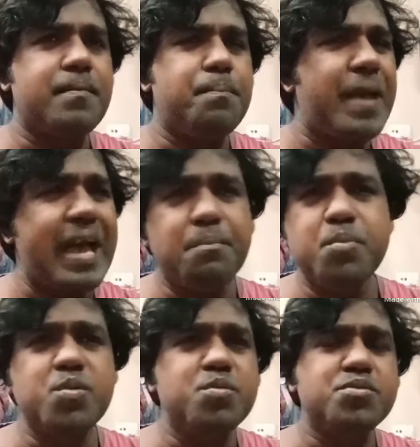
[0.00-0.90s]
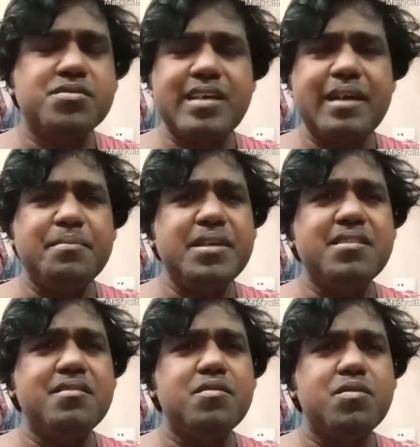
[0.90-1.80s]
bamboos. I
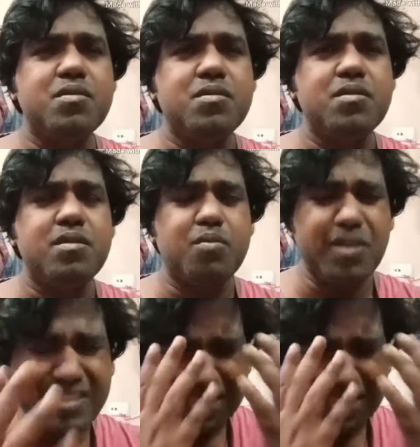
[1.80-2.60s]
mean, what